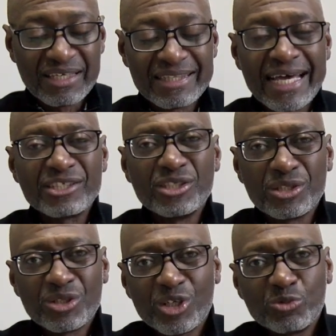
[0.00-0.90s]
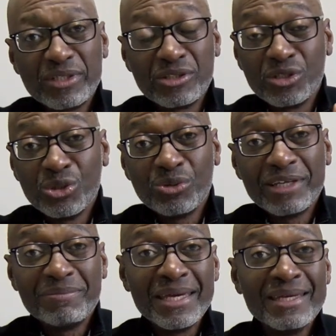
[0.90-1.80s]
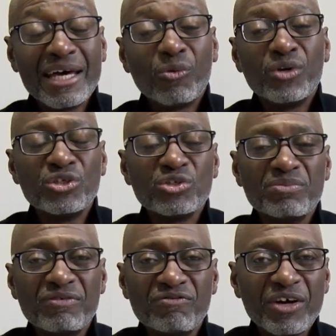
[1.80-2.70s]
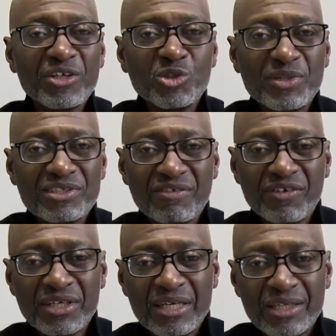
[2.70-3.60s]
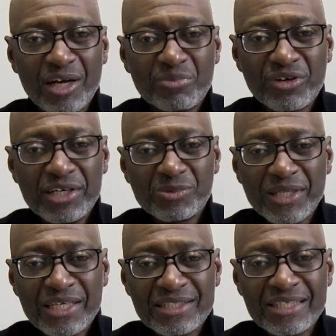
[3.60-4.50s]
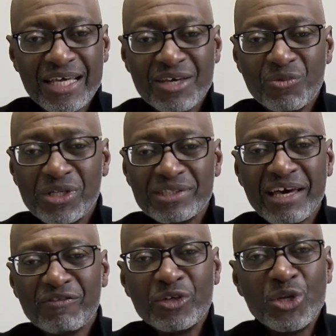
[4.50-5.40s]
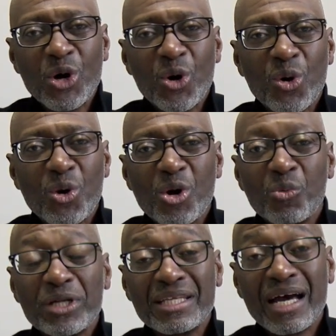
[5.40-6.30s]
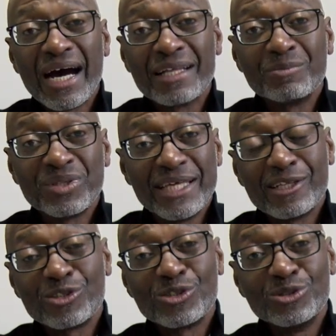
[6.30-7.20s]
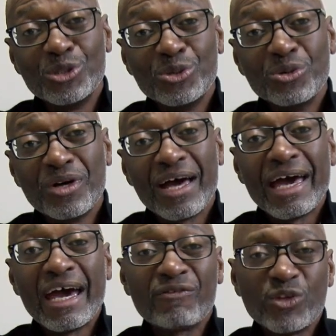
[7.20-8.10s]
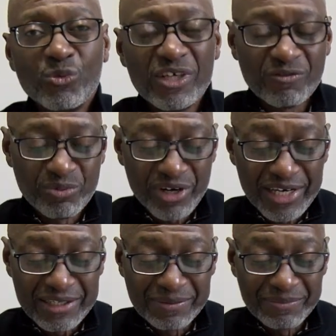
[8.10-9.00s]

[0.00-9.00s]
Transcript: That's an encouragement to you and me that we should be very specific in our prayers, because we'll never know what God plans to do after we've prayed.